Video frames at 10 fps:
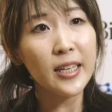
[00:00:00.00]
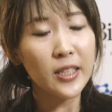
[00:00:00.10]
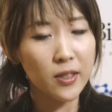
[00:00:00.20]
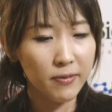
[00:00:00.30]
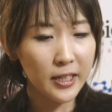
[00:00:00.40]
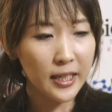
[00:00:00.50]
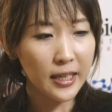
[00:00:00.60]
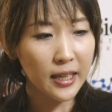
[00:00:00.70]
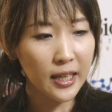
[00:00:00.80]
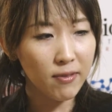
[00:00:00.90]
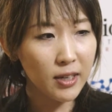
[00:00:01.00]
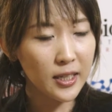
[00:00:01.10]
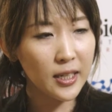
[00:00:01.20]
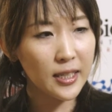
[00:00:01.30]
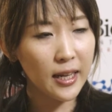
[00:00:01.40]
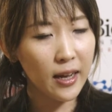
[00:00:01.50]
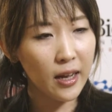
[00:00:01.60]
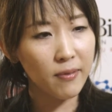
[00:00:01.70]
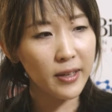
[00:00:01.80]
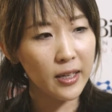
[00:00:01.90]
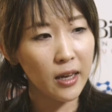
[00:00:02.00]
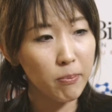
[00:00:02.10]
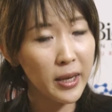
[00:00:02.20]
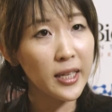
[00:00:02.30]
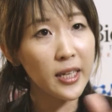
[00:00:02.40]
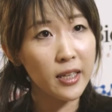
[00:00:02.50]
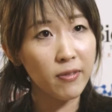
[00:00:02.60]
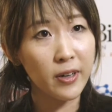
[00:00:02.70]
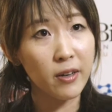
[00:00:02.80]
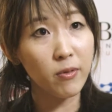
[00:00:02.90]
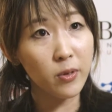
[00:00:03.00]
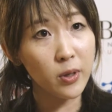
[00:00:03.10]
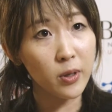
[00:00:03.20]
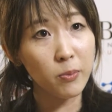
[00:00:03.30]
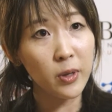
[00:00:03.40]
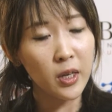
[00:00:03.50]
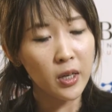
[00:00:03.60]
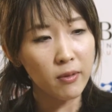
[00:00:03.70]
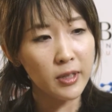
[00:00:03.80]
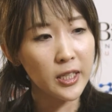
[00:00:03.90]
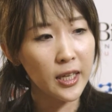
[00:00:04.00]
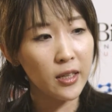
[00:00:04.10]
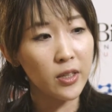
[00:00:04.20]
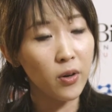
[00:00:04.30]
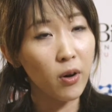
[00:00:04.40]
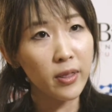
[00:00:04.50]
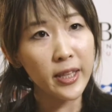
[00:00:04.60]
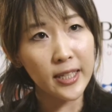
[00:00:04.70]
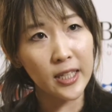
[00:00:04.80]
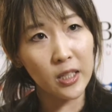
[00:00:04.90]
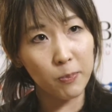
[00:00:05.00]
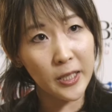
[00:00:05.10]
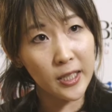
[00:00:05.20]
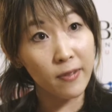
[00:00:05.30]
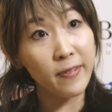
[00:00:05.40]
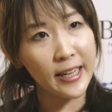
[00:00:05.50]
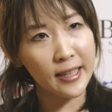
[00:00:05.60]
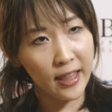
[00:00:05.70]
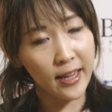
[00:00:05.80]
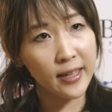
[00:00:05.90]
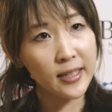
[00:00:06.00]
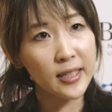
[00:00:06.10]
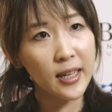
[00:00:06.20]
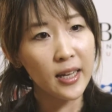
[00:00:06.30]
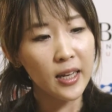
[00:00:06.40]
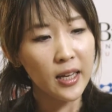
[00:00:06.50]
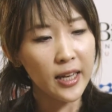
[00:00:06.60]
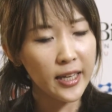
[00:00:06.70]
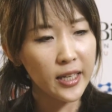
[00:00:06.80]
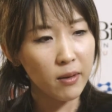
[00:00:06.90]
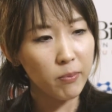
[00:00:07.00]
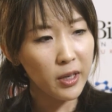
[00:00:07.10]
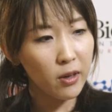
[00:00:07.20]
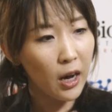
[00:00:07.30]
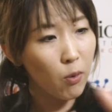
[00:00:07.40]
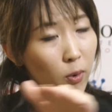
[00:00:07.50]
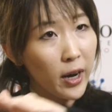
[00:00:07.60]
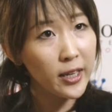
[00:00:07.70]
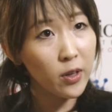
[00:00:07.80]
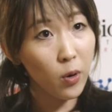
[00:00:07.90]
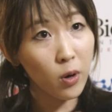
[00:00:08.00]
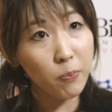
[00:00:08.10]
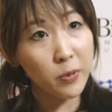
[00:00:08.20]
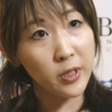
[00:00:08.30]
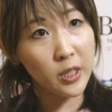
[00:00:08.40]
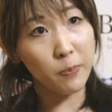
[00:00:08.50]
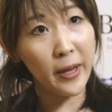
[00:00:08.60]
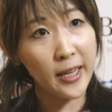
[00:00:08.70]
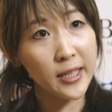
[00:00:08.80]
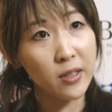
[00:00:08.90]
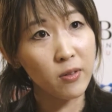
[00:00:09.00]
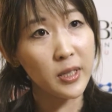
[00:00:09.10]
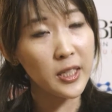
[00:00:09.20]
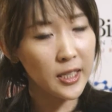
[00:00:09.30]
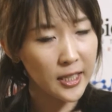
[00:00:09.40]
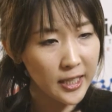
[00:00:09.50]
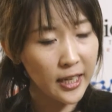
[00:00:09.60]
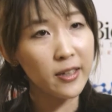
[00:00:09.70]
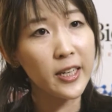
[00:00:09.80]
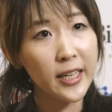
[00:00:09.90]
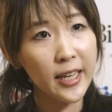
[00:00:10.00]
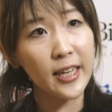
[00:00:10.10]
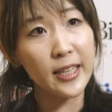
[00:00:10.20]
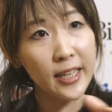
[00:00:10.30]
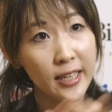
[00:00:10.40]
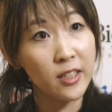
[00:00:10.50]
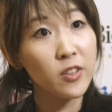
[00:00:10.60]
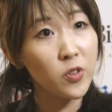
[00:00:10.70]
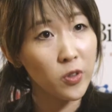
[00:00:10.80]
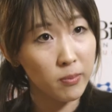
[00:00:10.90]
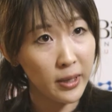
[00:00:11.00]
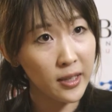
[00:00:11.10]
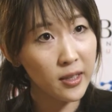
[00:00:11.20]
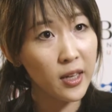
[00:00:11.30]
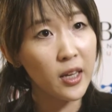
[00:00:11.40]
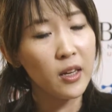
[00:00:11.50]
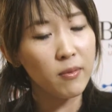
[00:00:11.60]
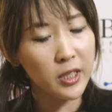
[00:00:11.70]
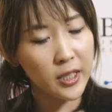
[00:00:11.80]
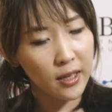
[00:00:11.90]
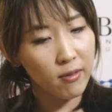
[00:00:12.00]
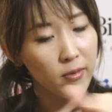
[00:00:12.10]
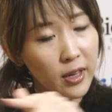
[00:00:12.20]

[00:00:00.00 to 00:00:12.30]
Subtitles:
So basically, rather than having a many different room which can do only the specific things, it can be a wide open space with the segregated instrument which can